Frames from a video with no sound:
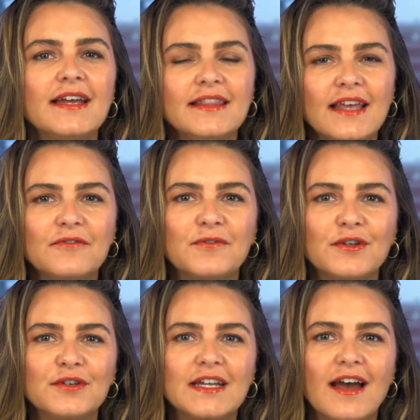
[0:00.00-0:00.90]
That
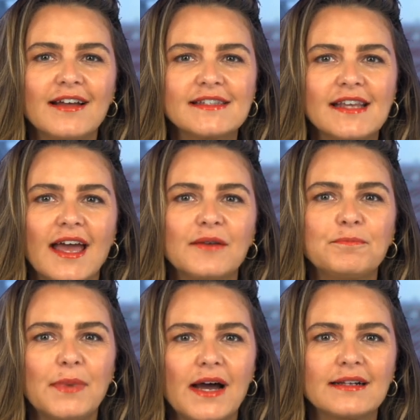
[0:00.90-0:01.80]
followed cuts at
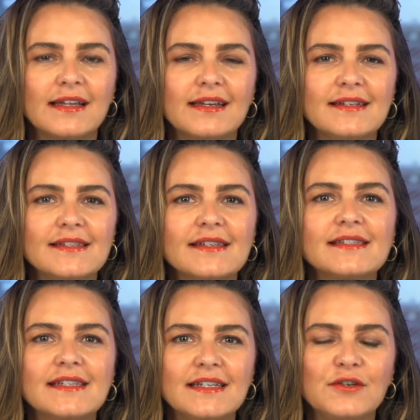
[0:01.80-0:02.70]
Barclays,
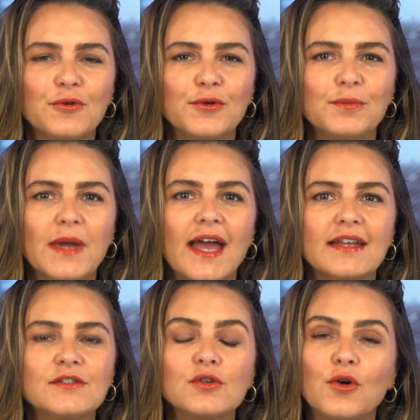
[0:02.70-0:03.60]
Citigroup
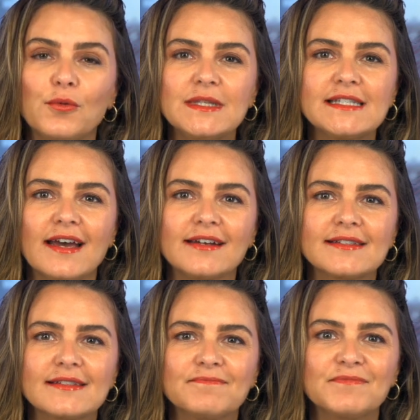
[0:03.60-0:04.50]
and Goldman
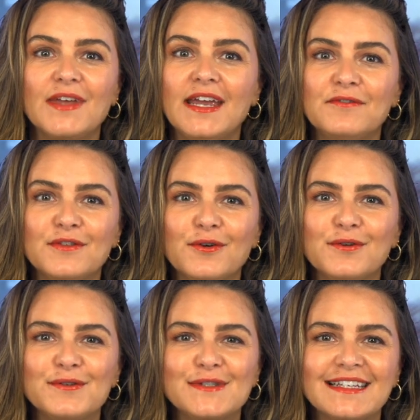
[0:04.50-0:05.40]
Sachs. Even
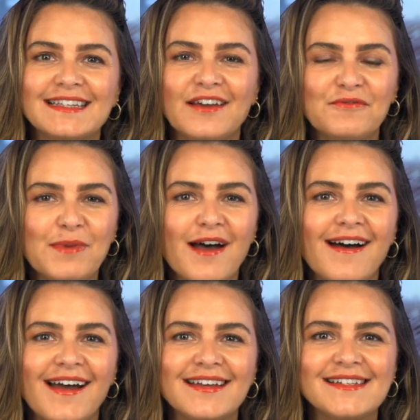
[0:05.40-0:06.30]
those left
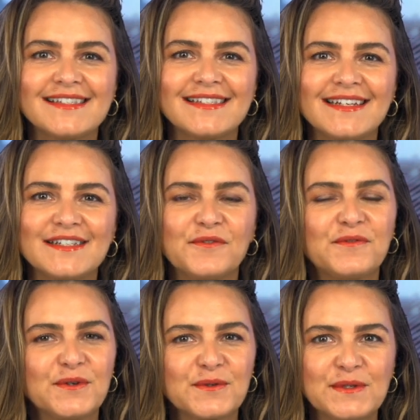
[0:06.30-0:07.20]
behind are set to
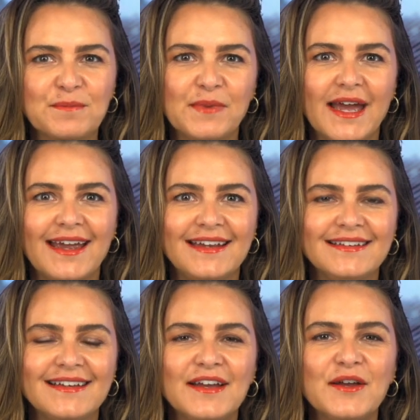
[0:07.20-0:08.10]
feel some
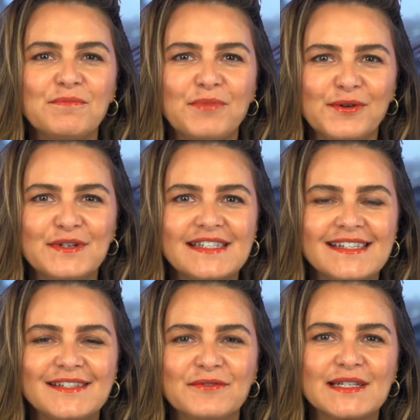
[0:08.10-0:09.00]
pain.
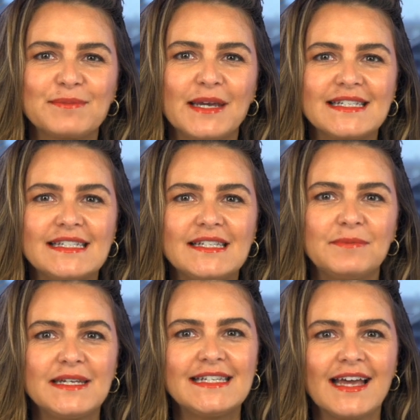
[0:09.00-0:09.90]
Bonuses are expected to
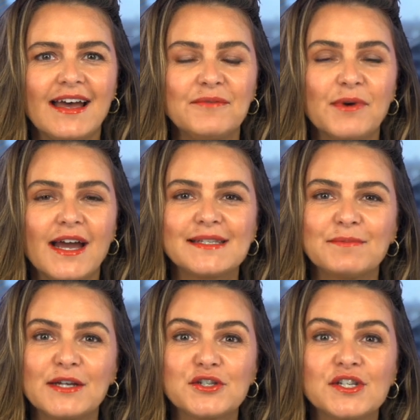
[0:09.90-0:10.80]
be down by as
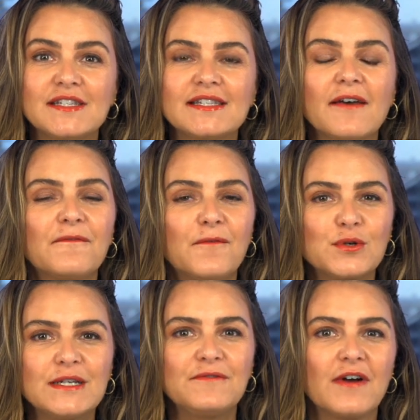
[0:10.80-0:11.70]
much as
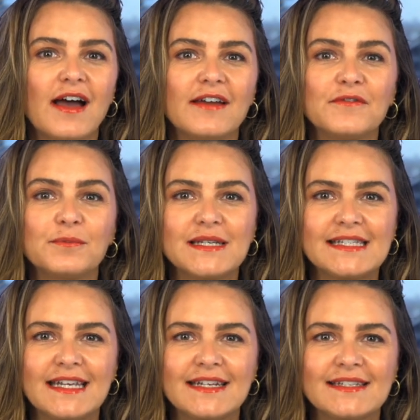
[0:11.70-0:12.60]

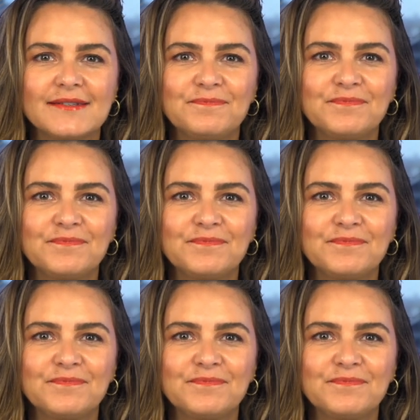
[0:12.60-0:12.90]
45%.